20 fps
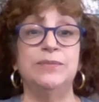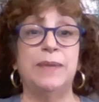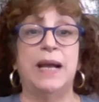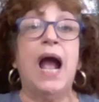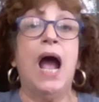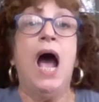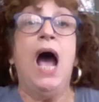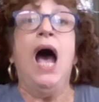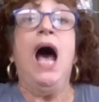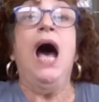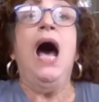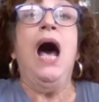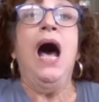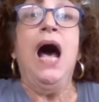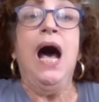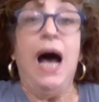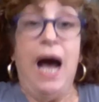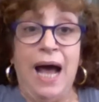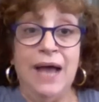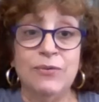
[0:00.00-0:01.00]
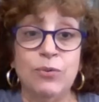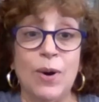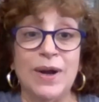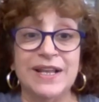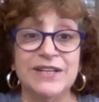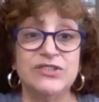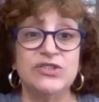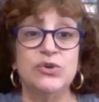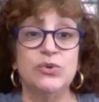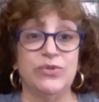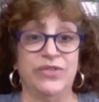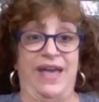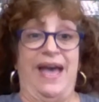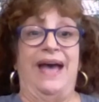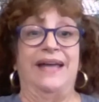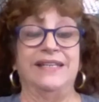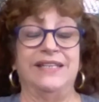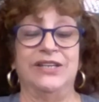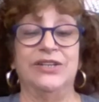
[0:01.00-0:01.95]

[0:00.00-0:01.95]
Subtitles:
I'm like, oh, I want to do that,